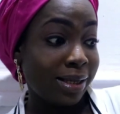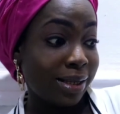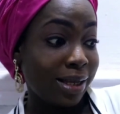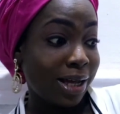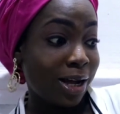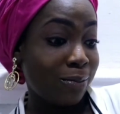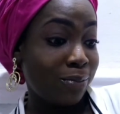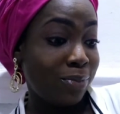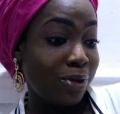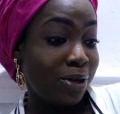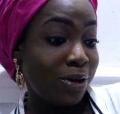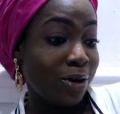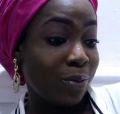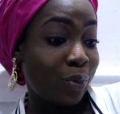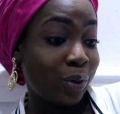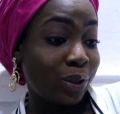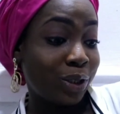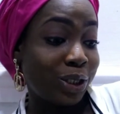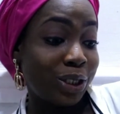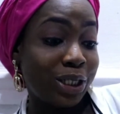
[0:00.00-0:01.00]
That big
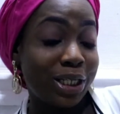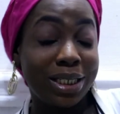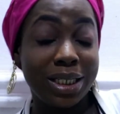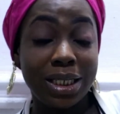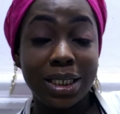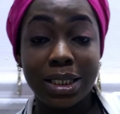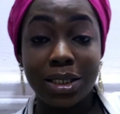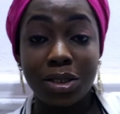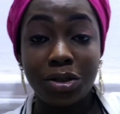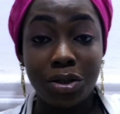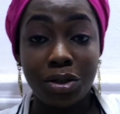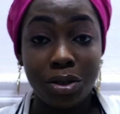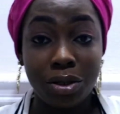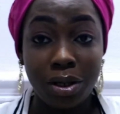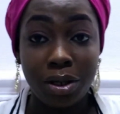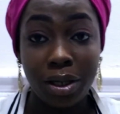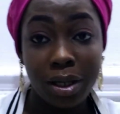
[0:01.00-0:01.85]
opportunity is here.